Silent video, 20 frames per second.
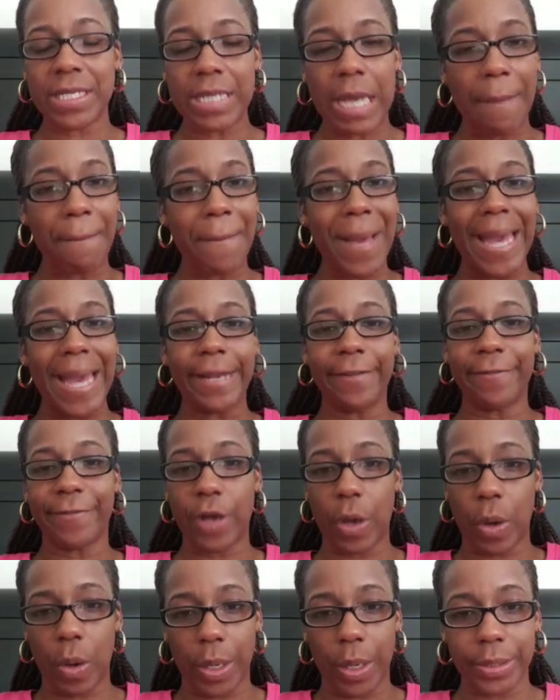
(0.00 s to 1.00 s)
a man of
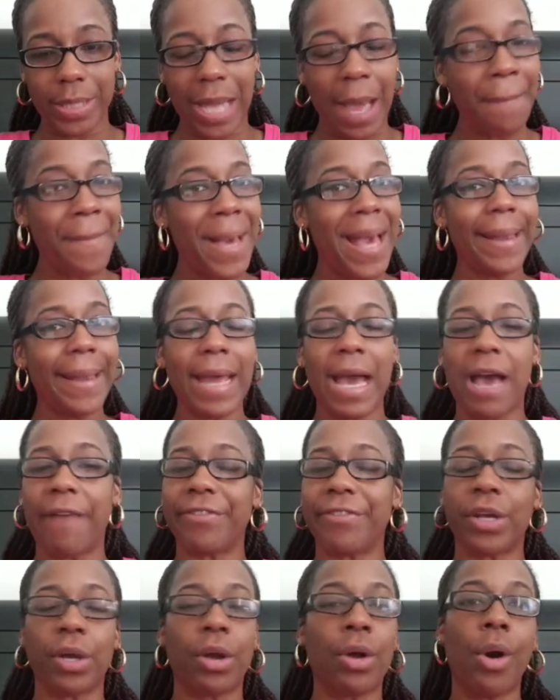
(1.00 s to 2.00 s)
God, a man
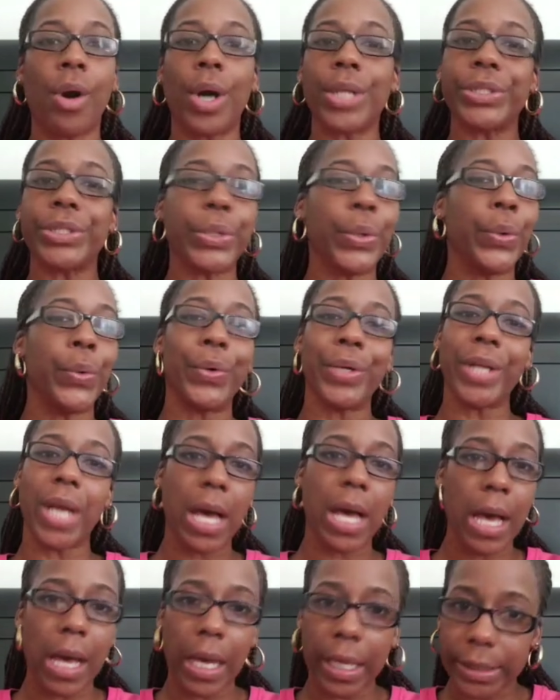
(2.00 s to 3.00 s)
after God's own
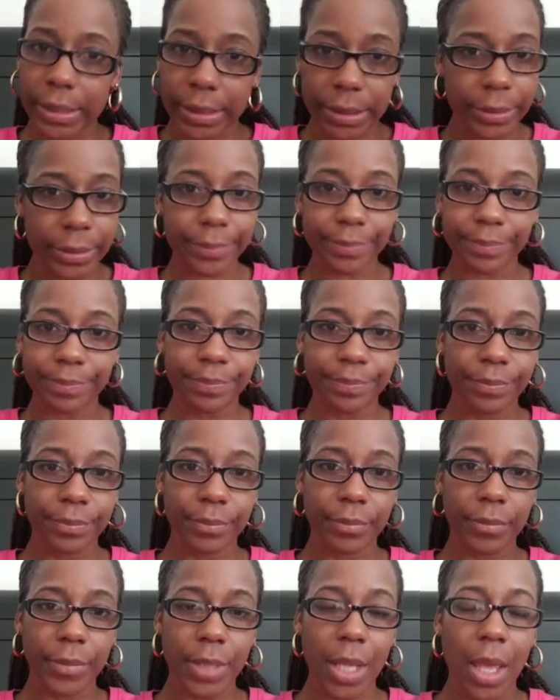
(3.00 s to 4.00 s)
heart.
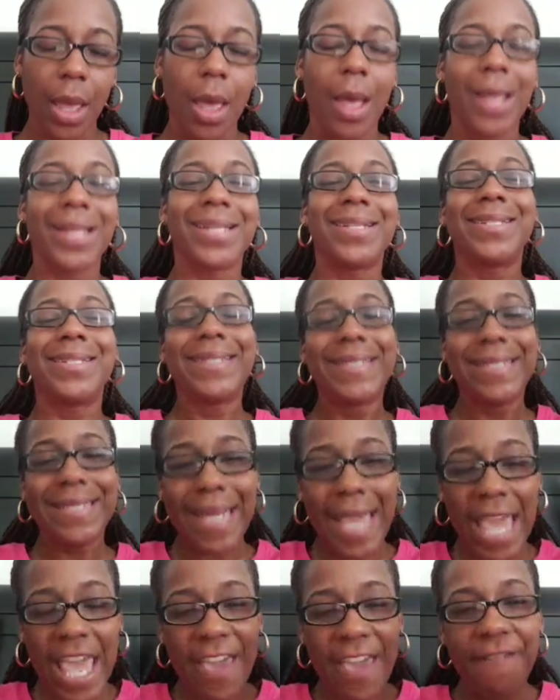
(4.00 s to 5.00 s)

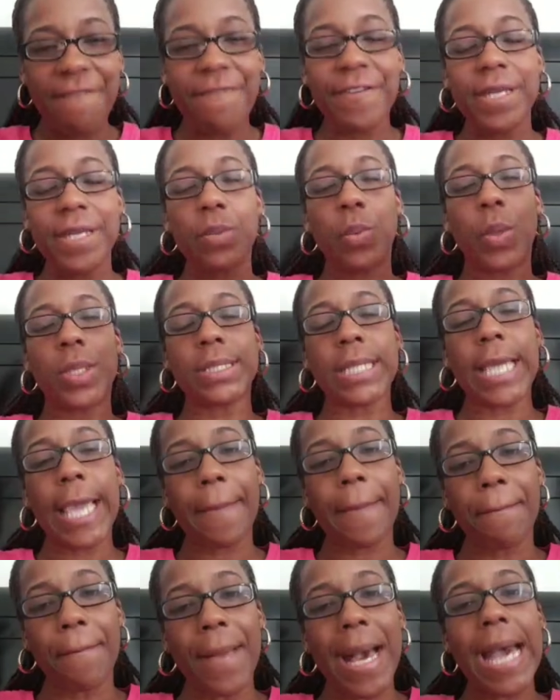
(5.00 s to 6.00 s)
David was a
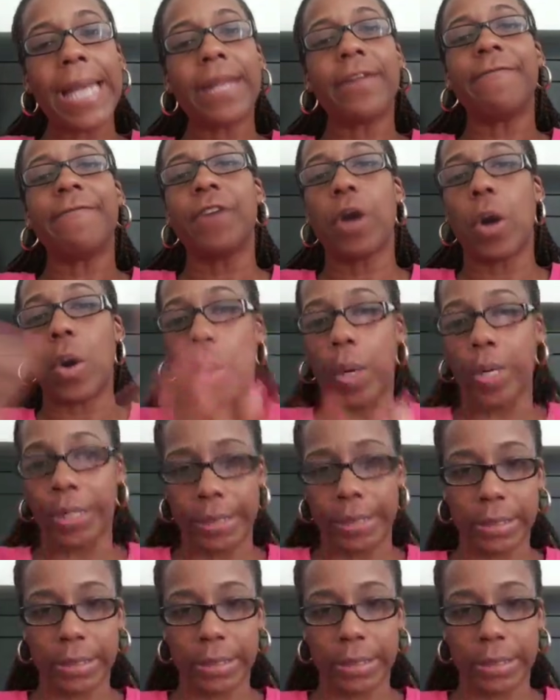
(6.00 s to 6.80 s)
man of God.